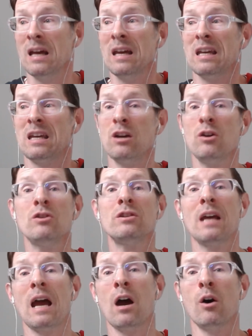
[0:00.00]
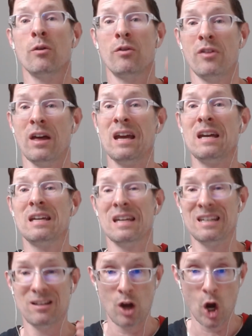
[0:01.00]
here's how they
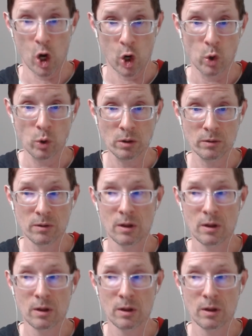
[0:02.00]
can know